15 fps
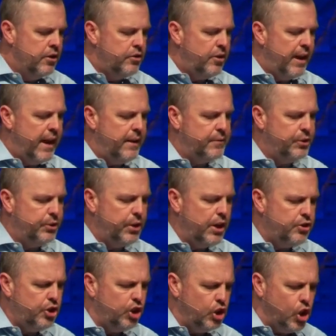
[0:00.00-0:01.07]
To have
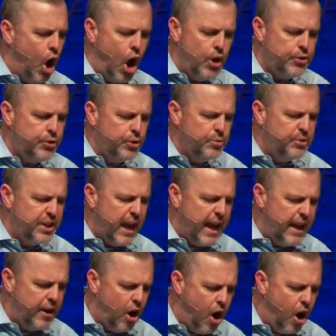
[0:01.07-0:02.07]
such lawsuits at